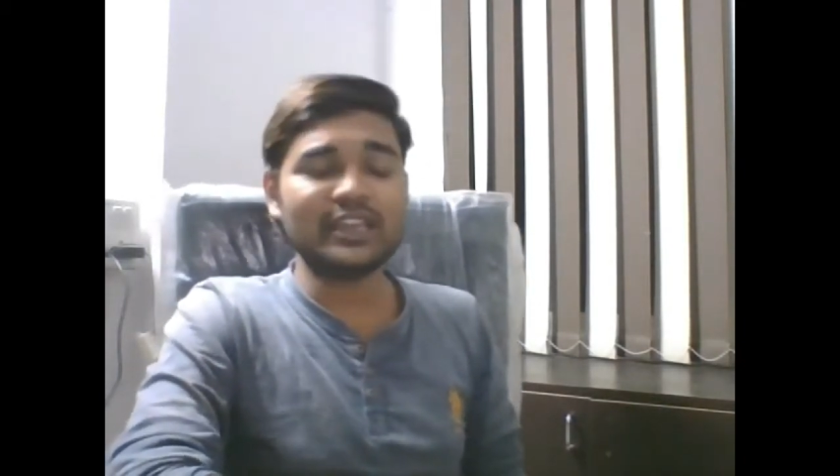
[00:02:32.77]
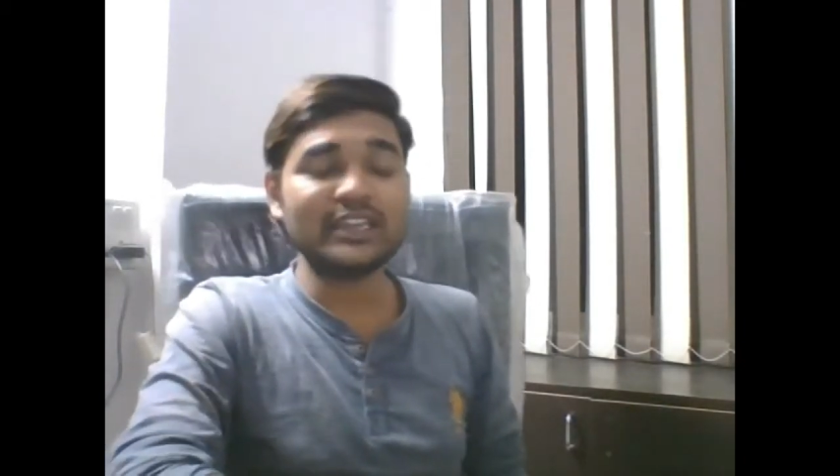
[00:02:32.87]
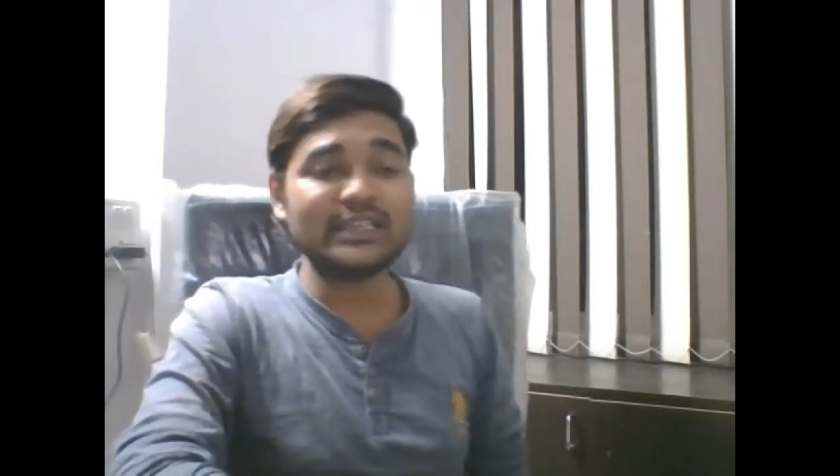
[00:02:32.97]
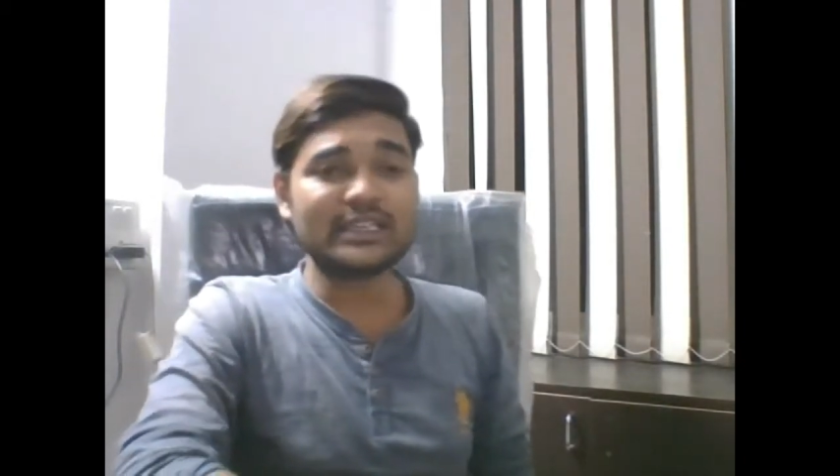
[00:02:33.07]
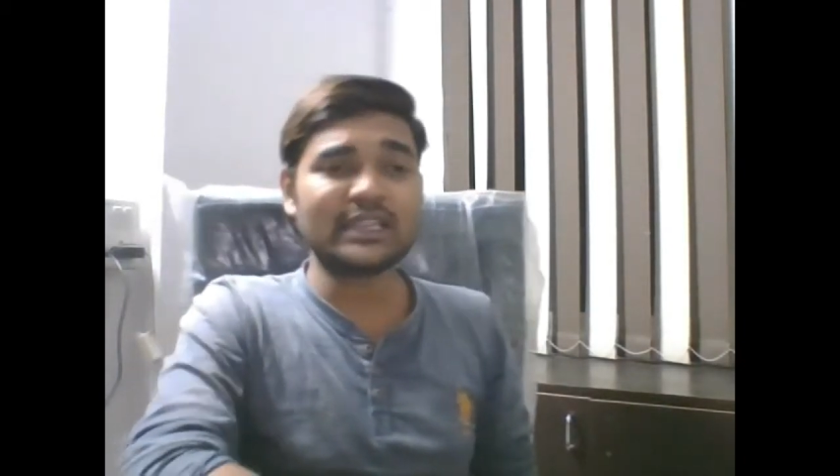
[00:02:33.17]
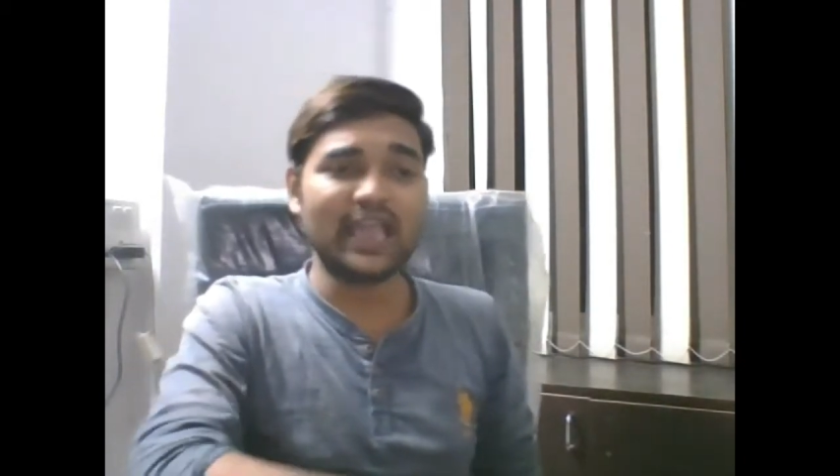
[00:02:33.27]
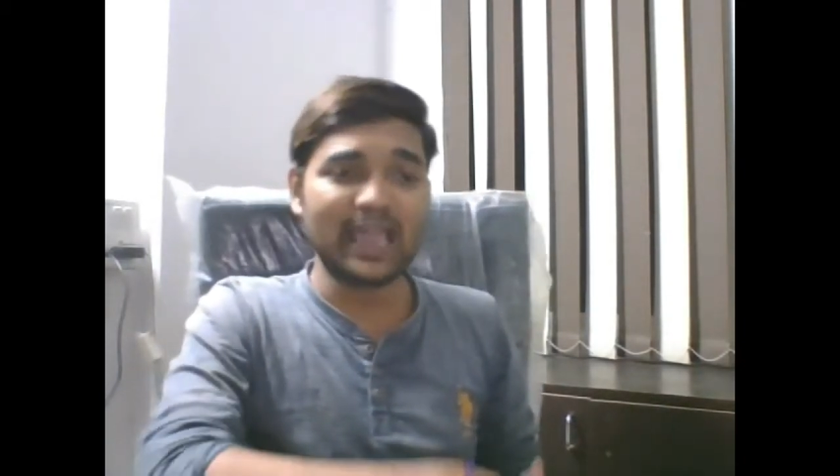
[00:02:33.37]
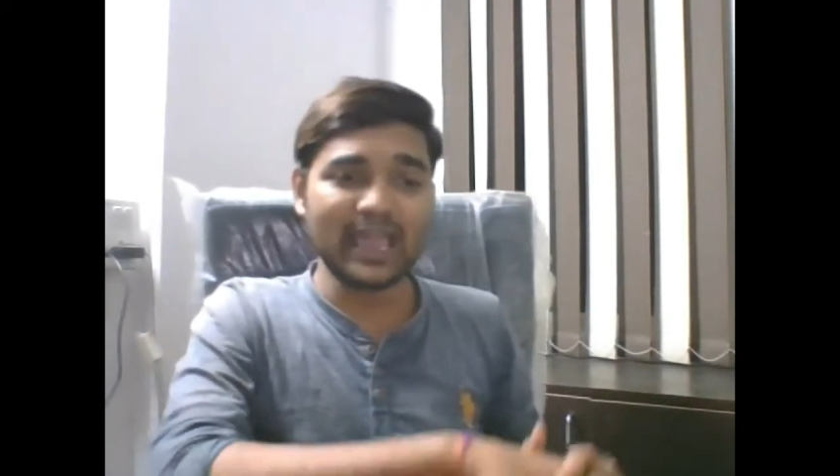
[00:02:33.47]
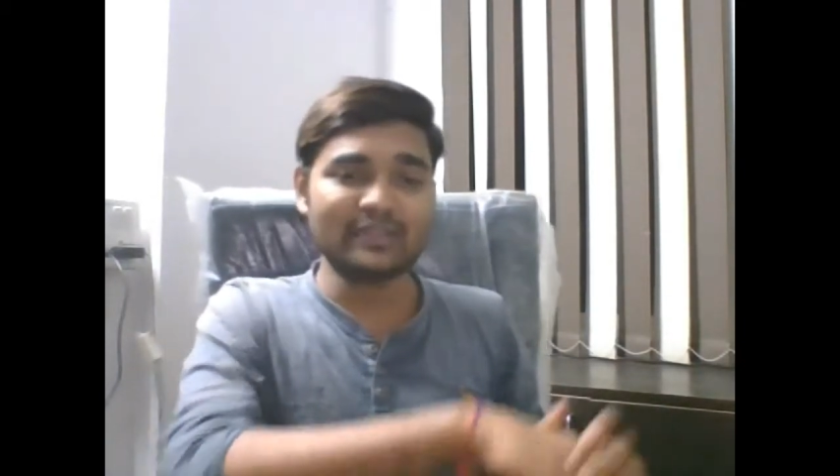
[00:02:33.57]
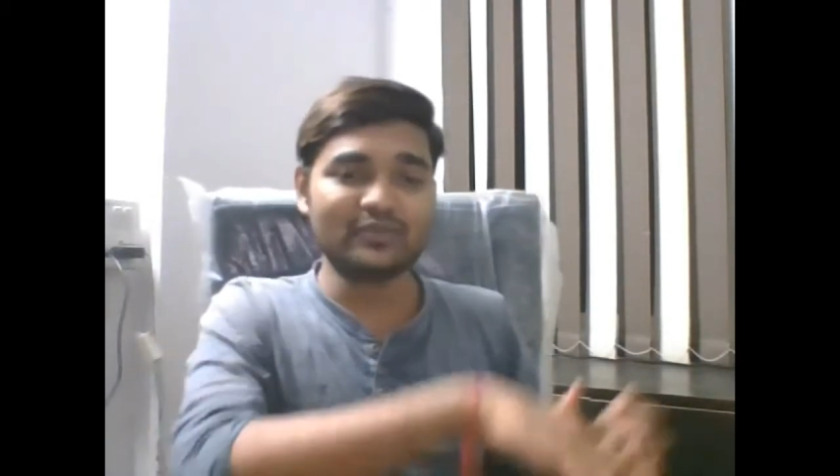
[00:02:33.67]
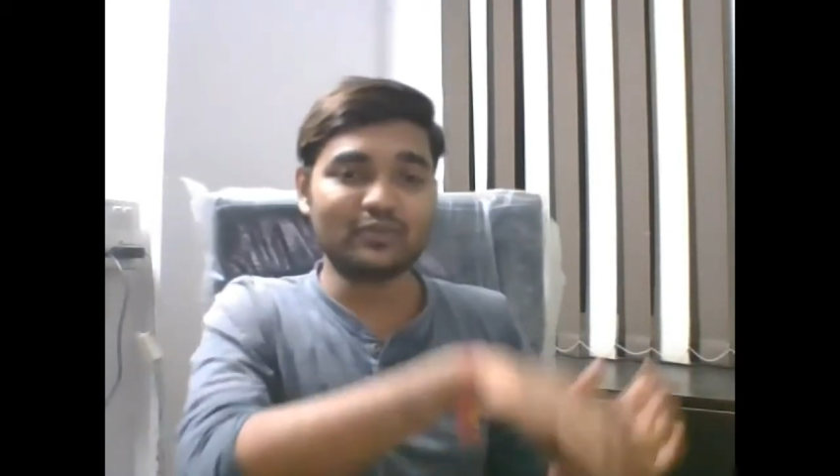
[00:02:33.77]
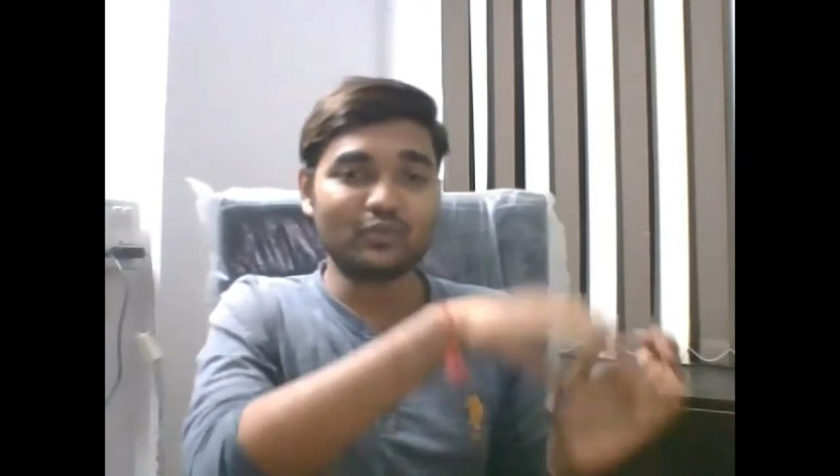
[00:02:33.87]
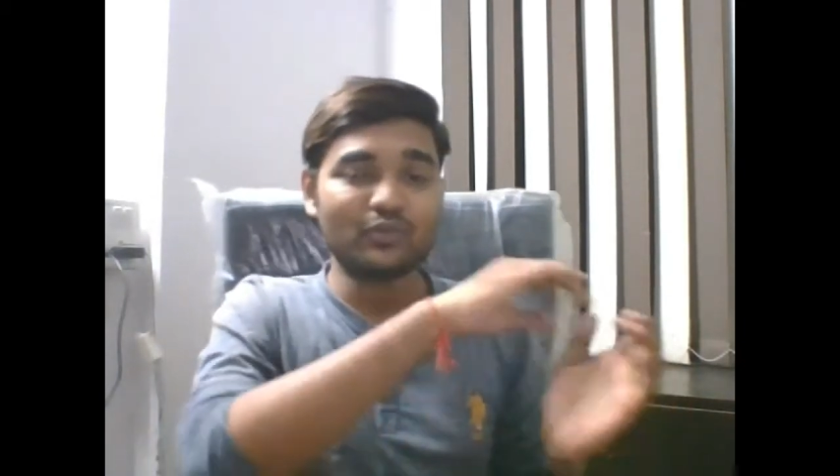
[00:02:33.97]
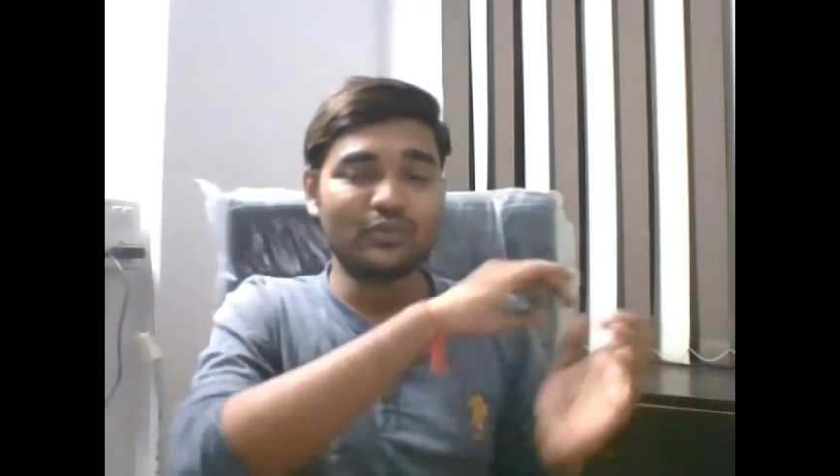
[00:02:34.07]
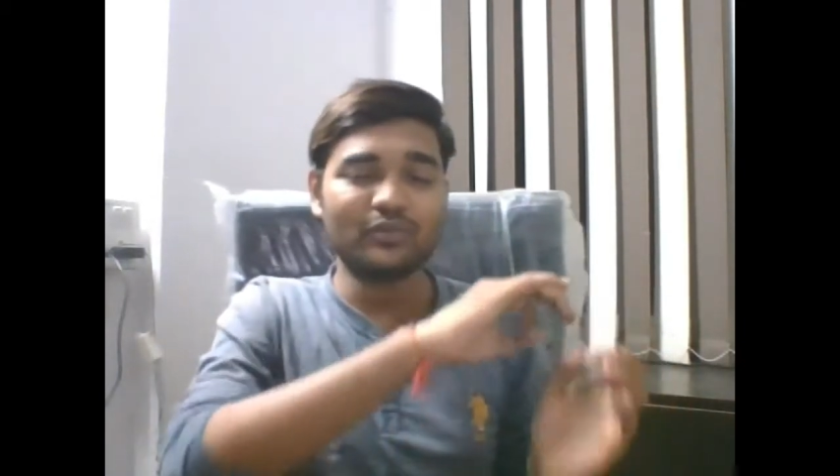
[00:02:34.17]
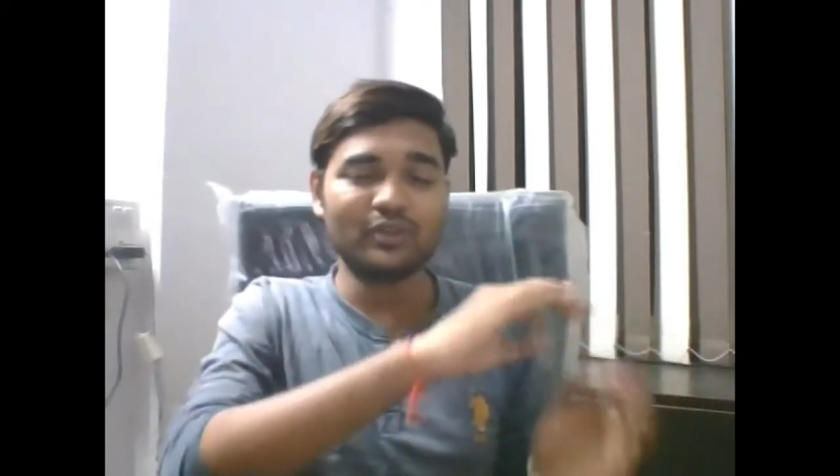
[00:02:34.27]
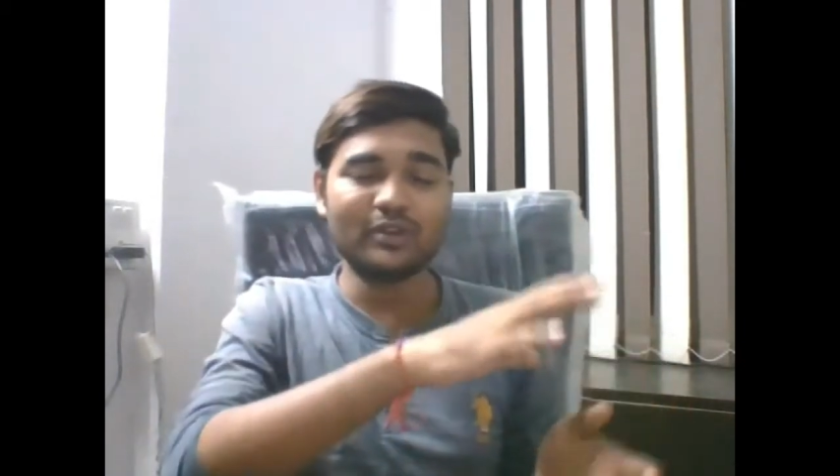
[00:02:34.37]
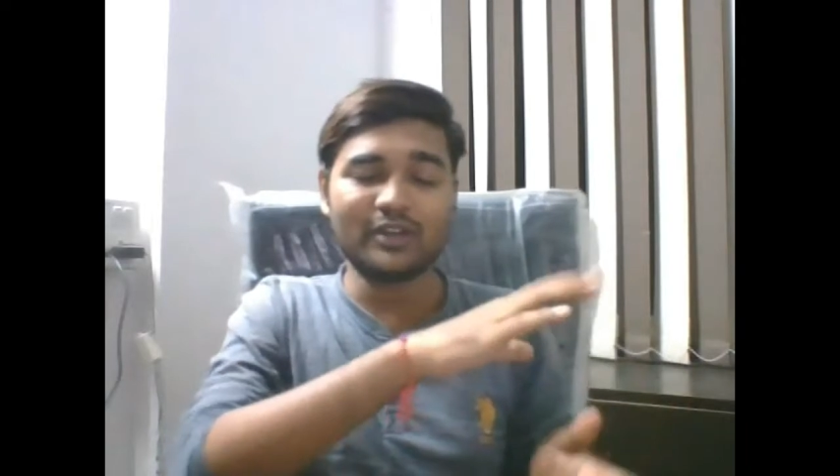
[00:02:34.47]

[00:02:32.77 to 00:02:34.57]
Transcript: It has one